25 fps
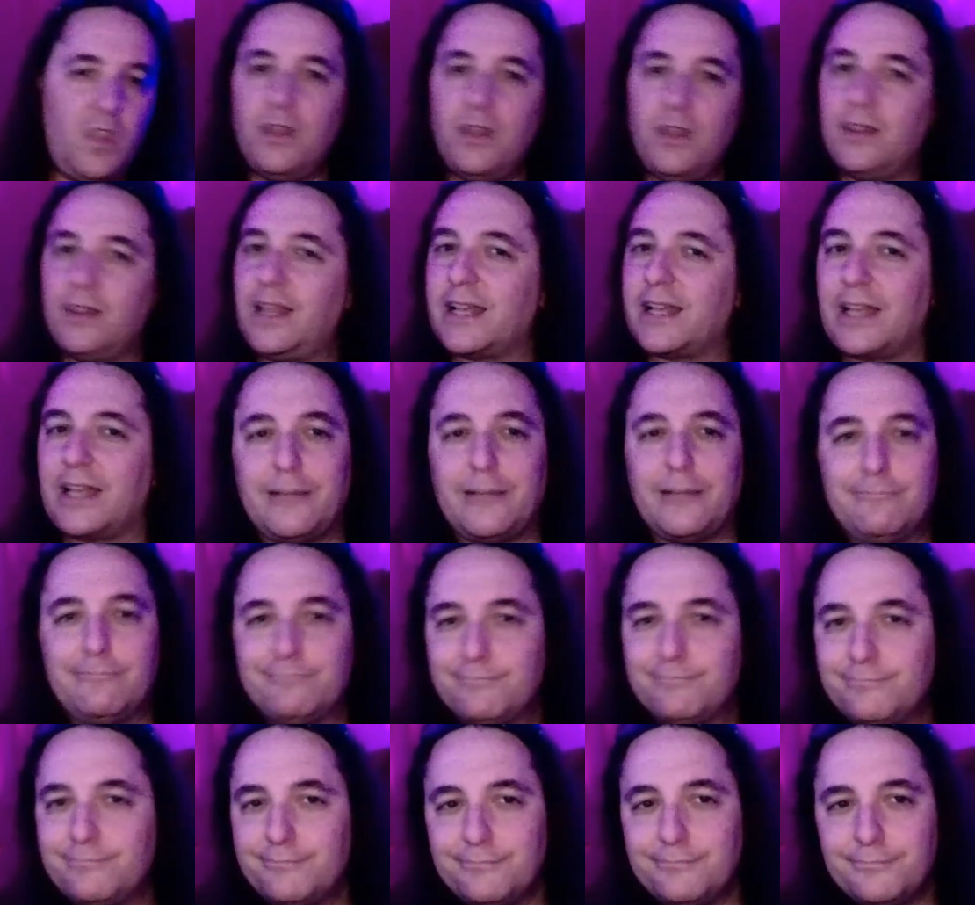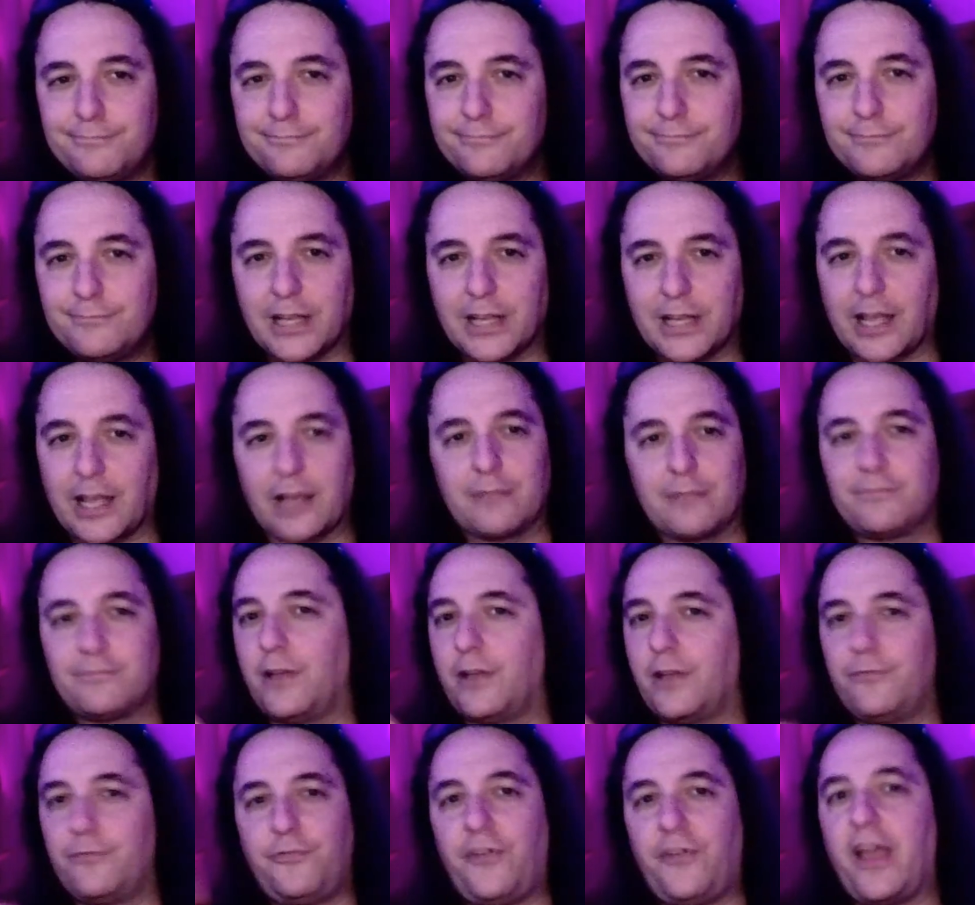like a
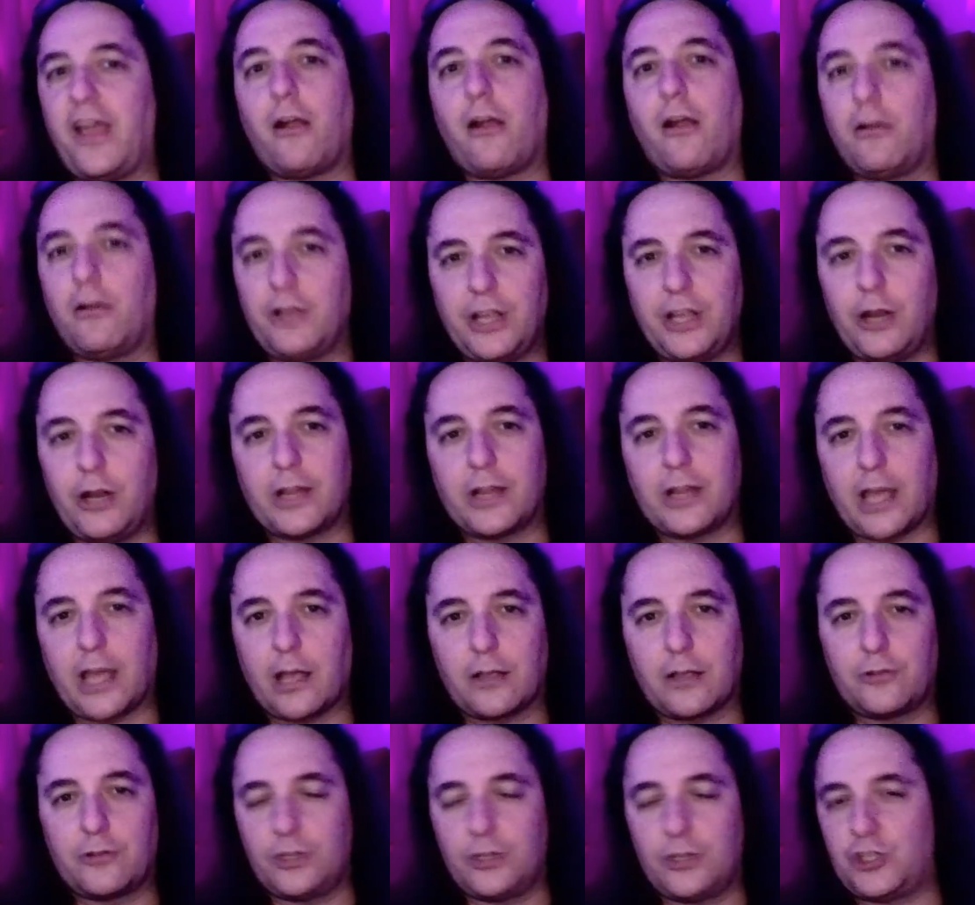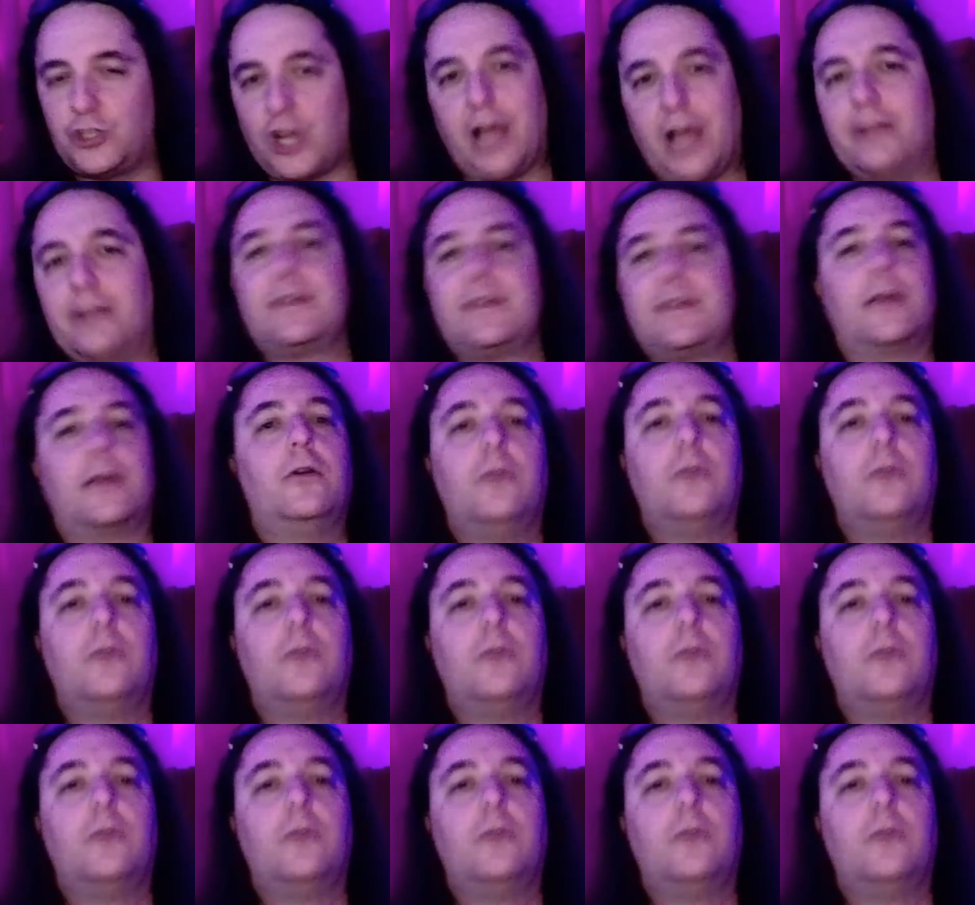fair, it's